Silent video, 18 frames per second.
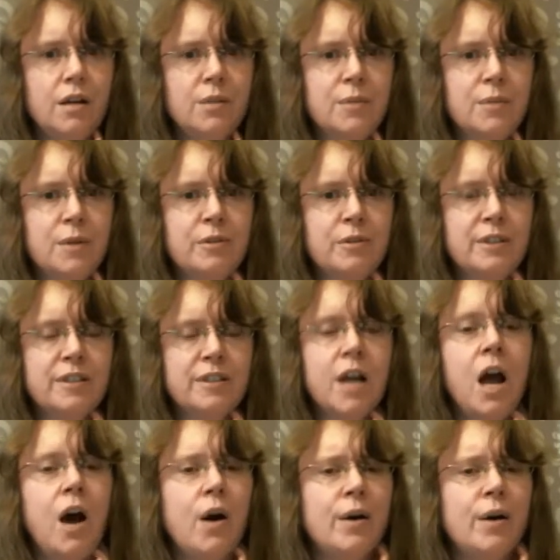remember what it was.
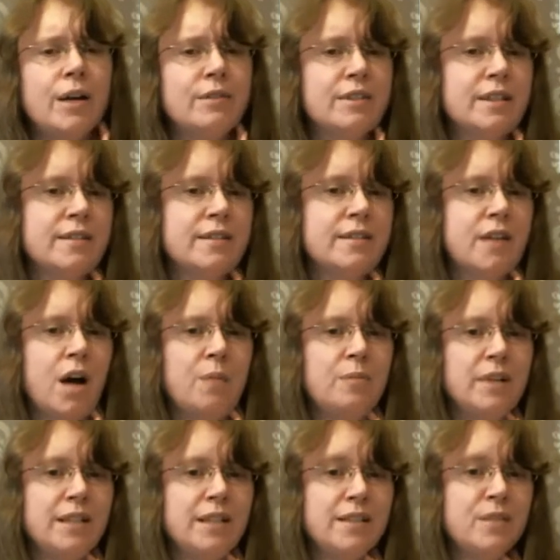Oh, it was a
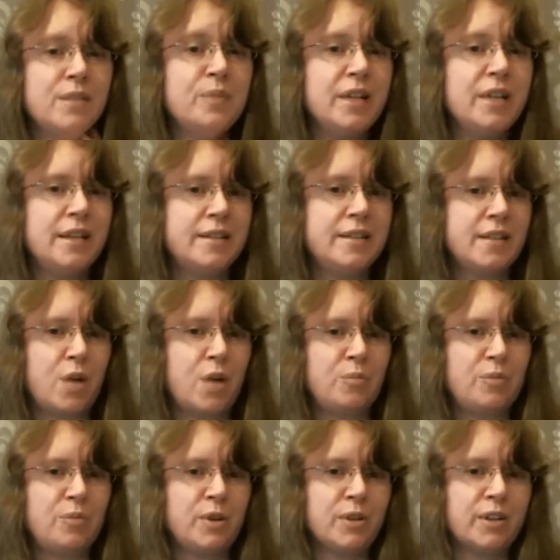sampler. It's the bee
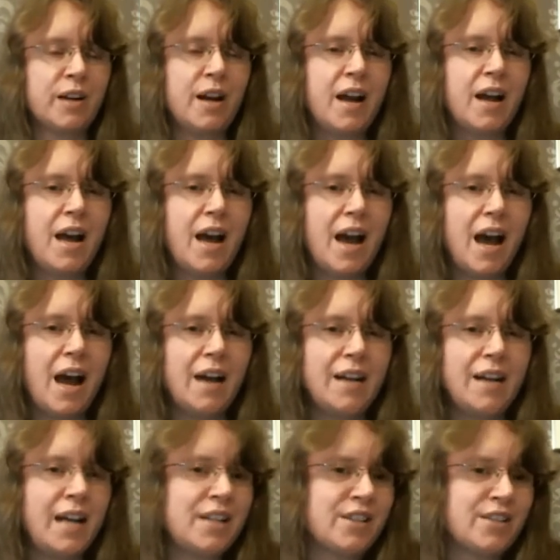sampler,
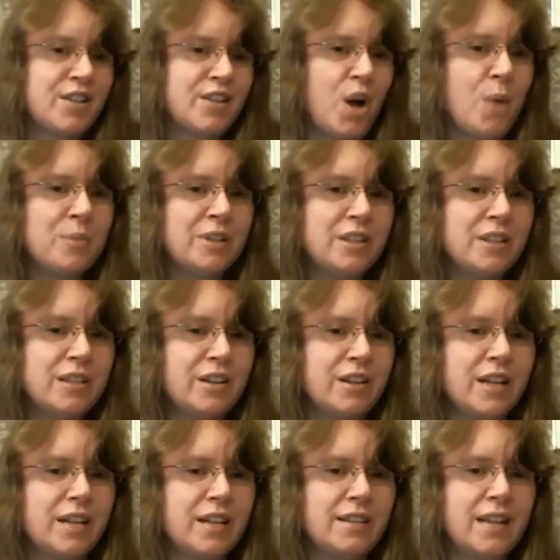and I just commented
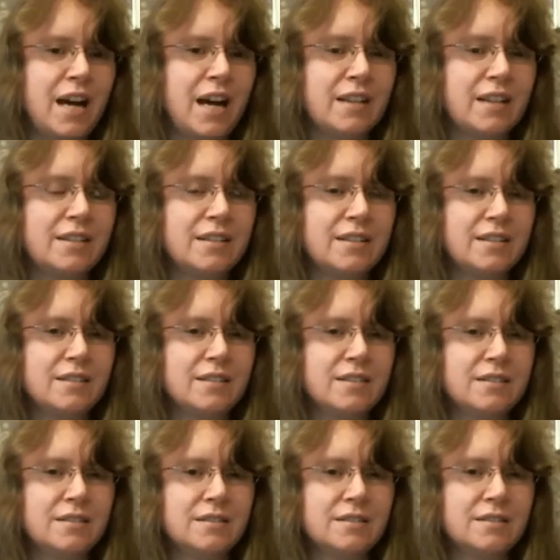on it that
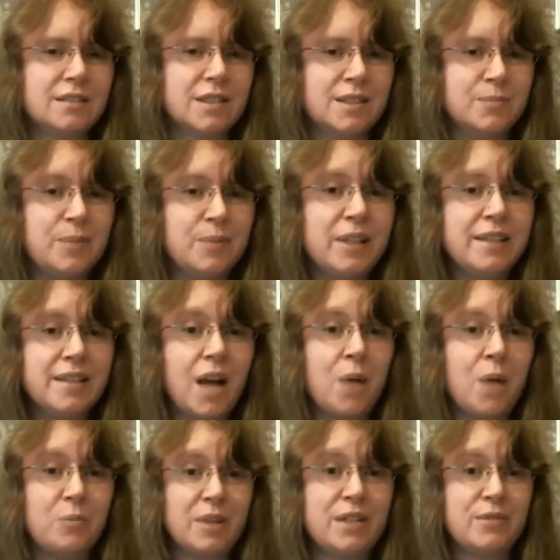the bee
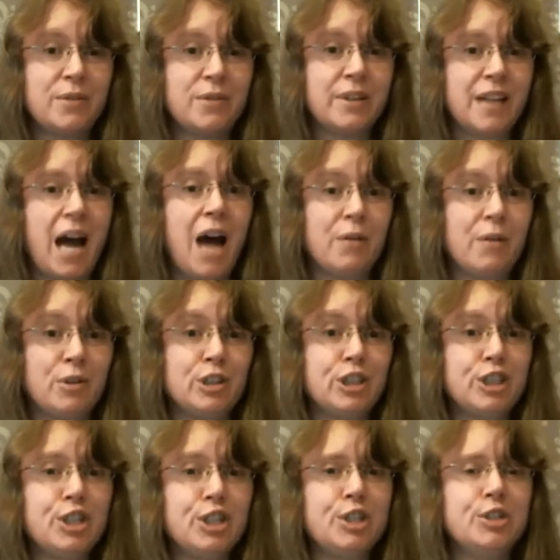sampler is one that I
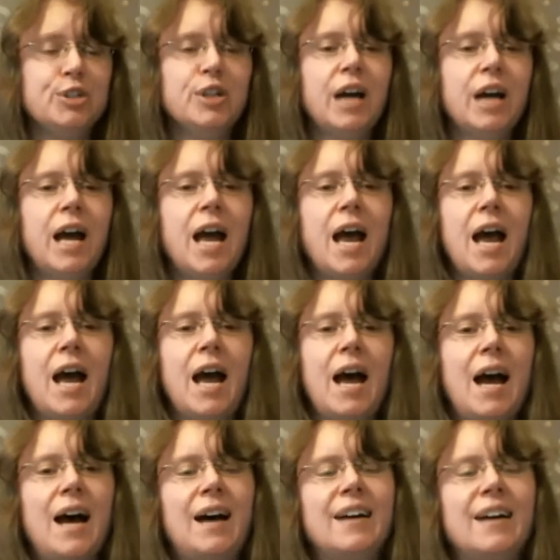want to do.
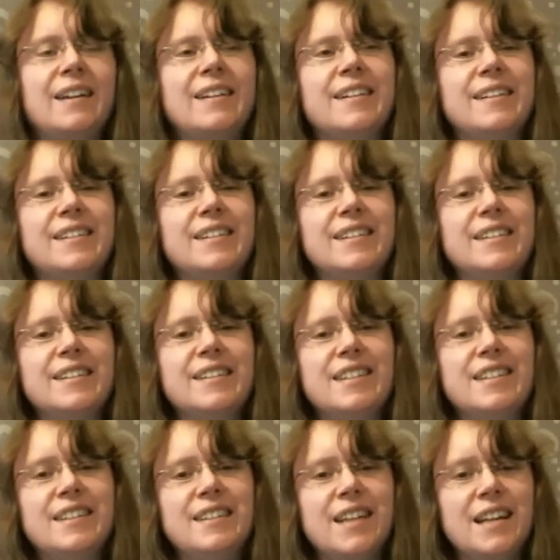And
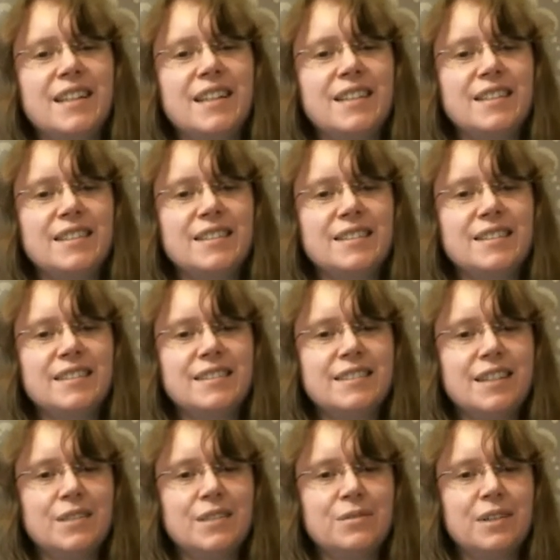she then
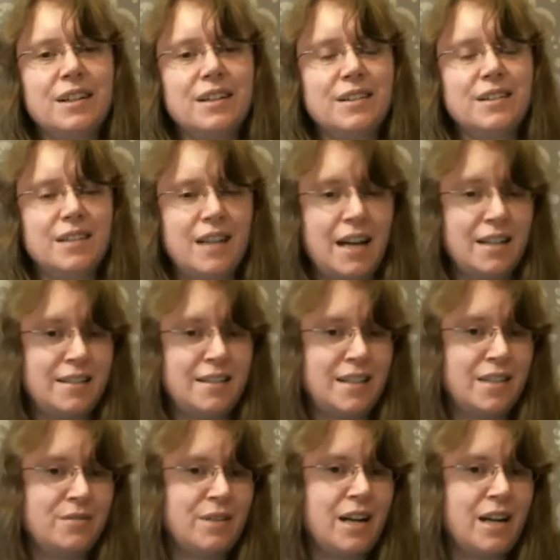said, well, I
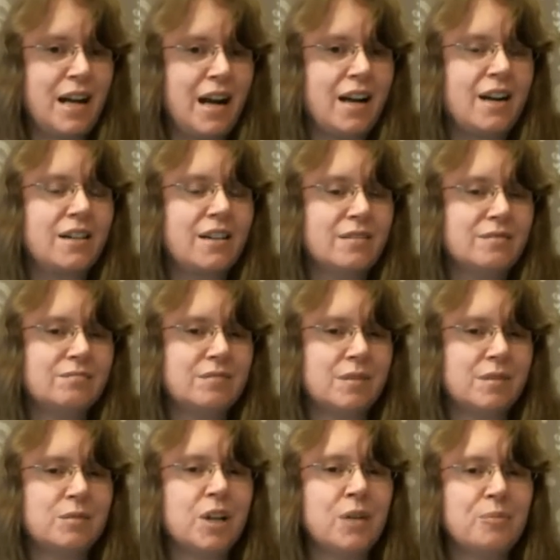said, well,
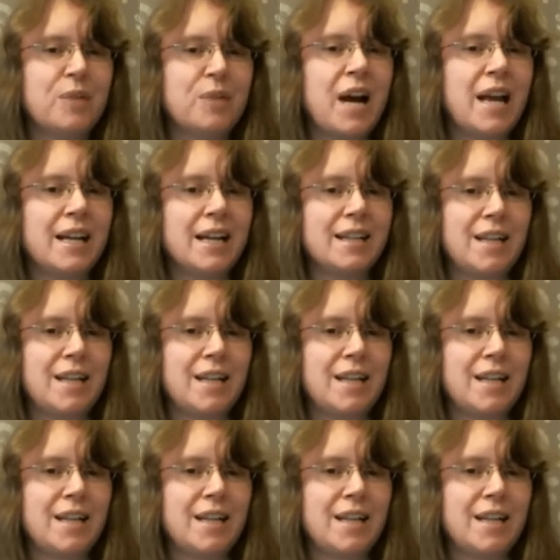I'm not buying